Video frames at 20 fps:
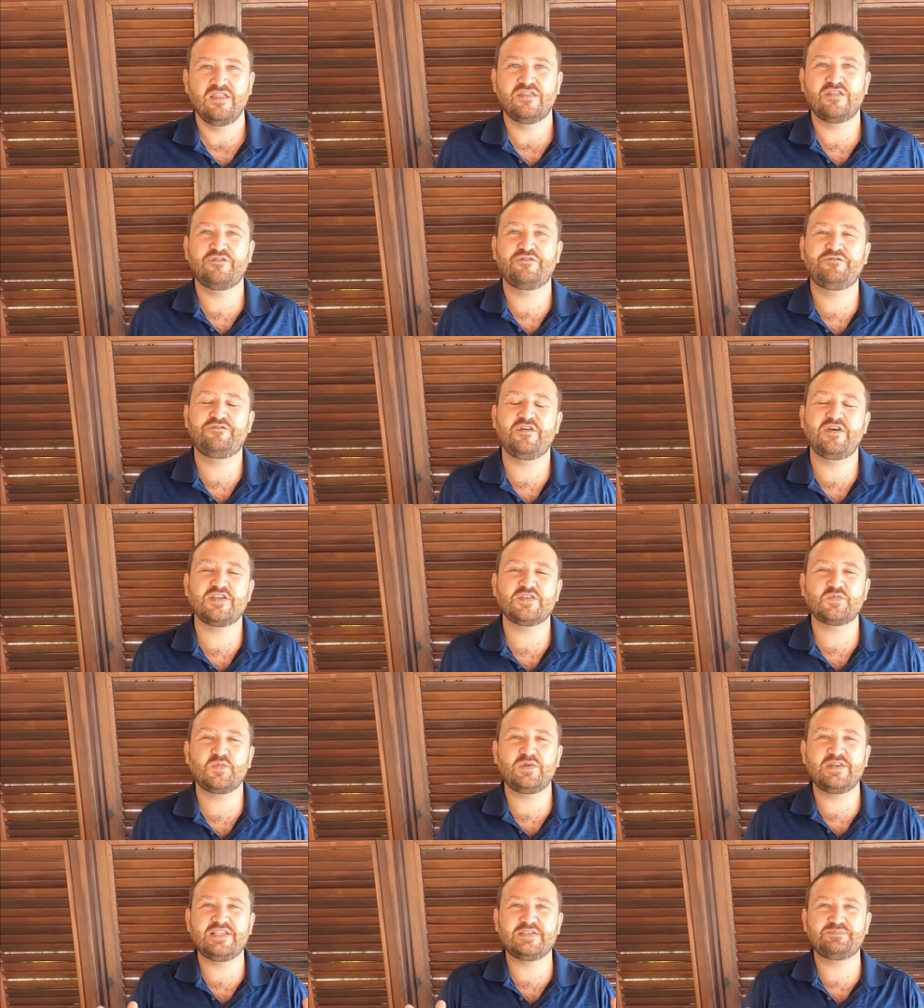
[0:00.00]
The
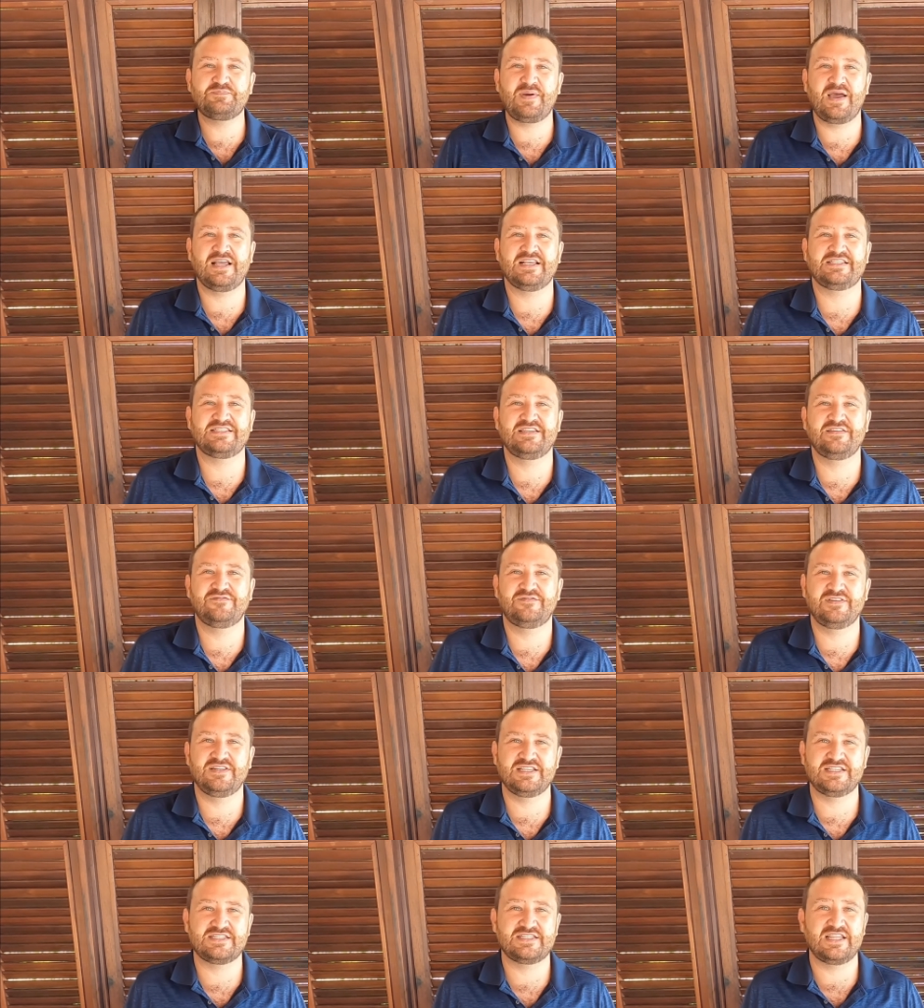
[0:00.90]
first one is passive
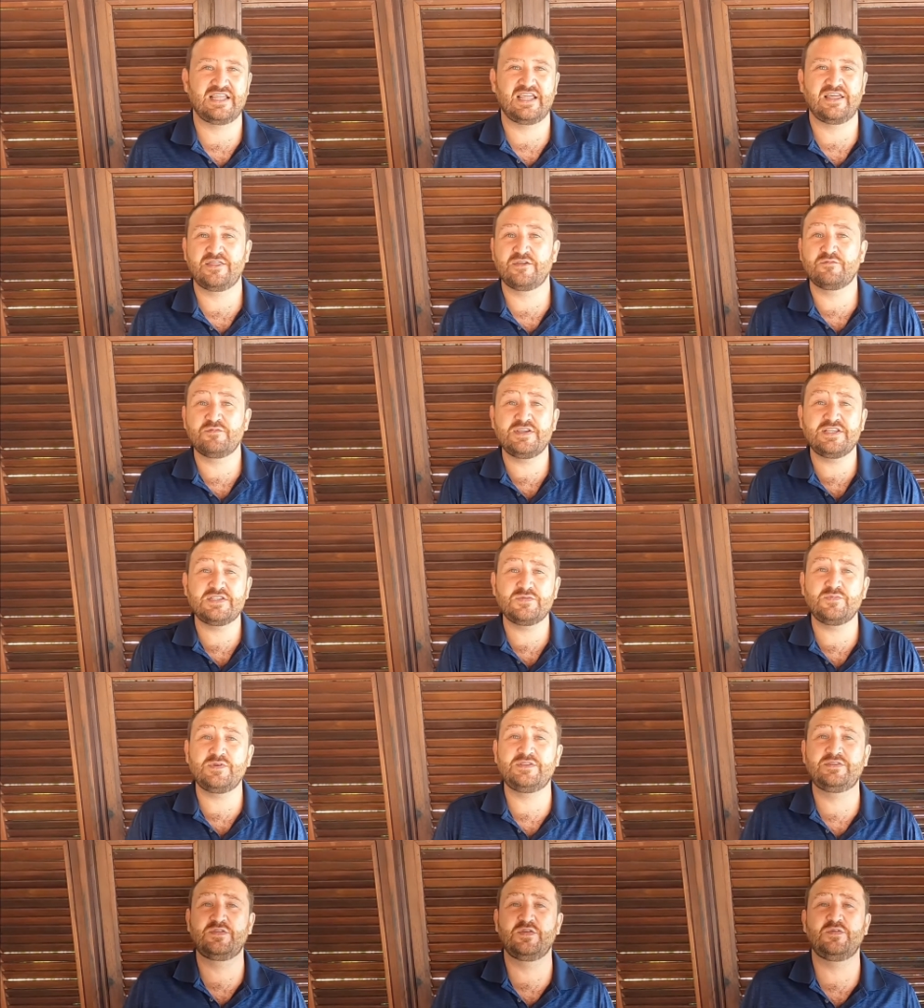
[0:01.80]
listening, and the
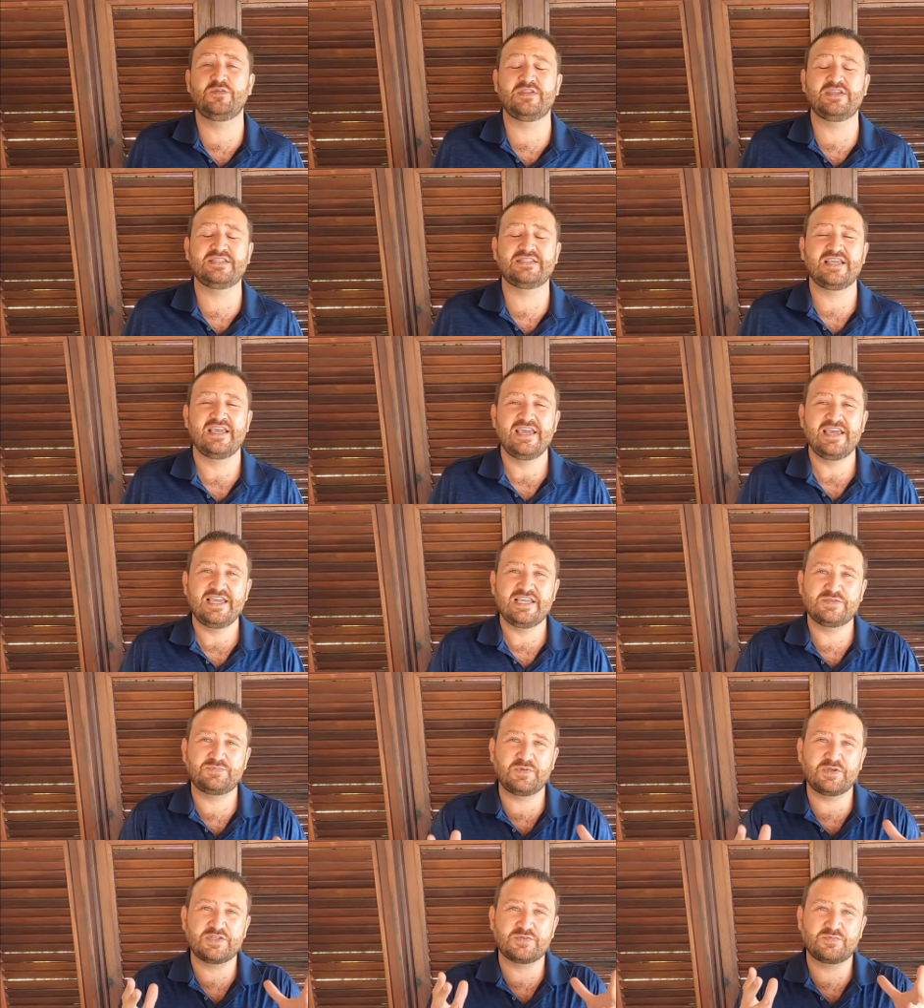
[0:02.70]
reason we do this
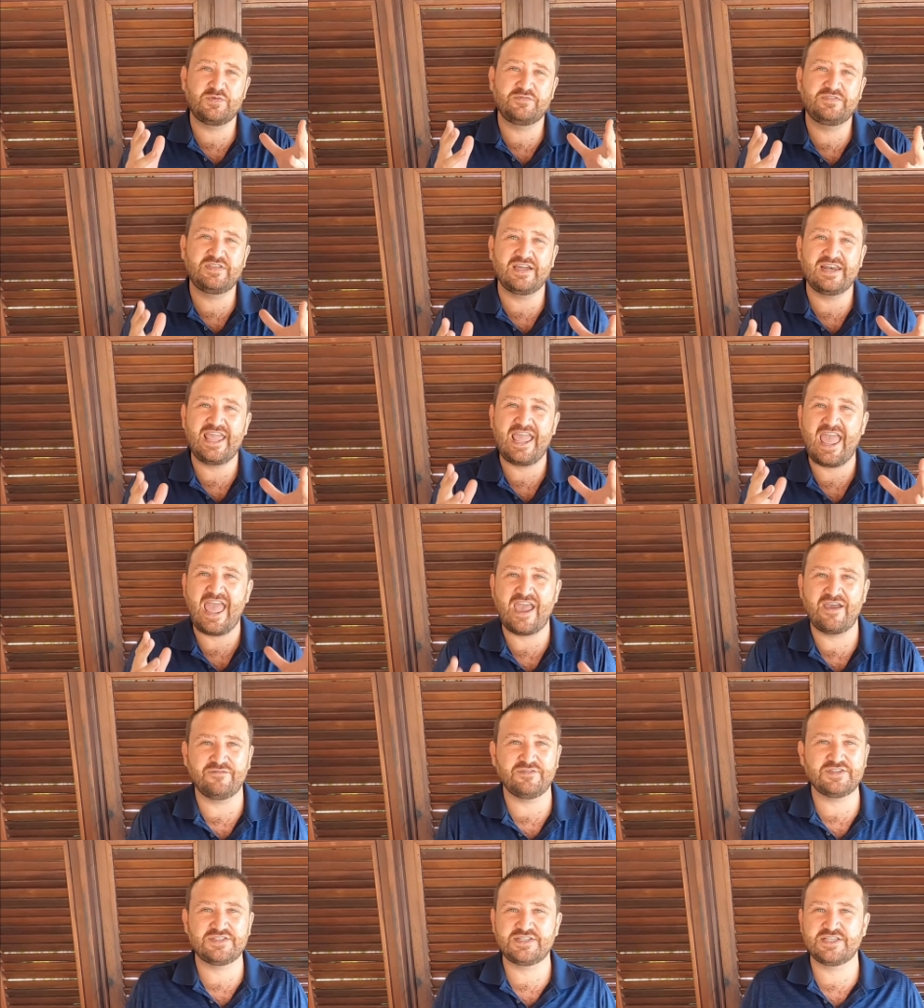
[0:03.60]
is because we've done it
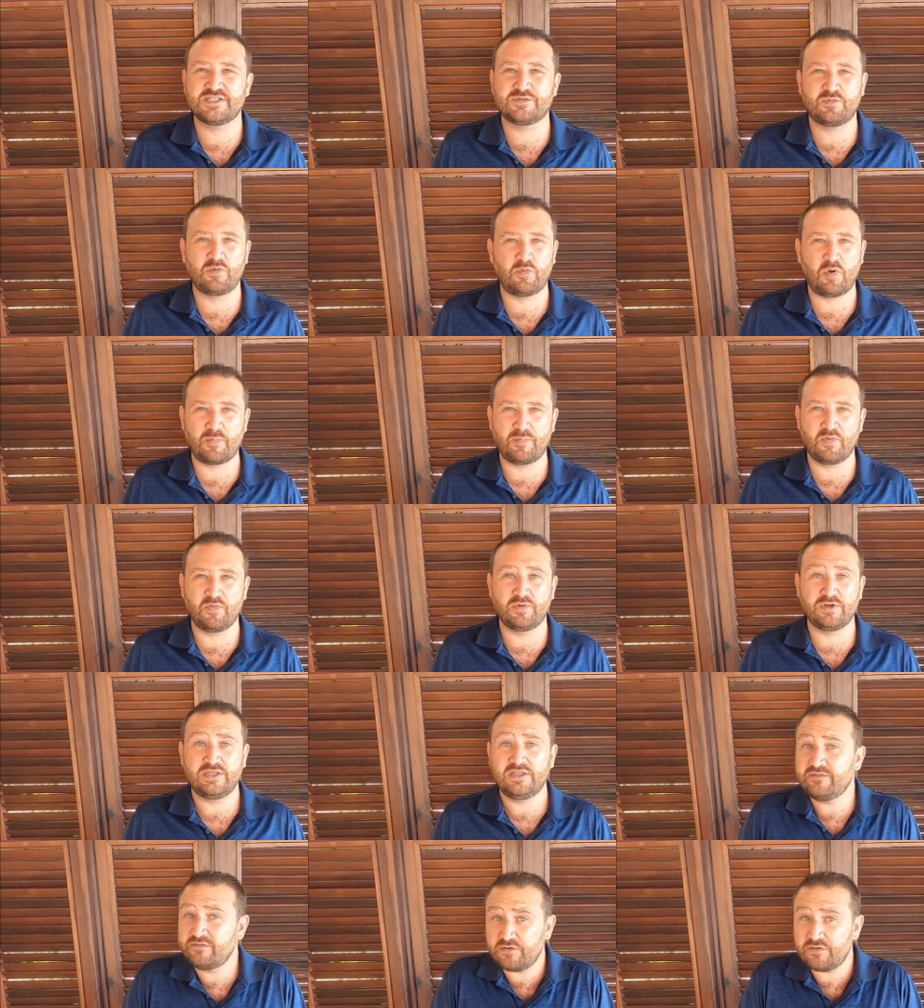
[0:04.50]
ever since we were born.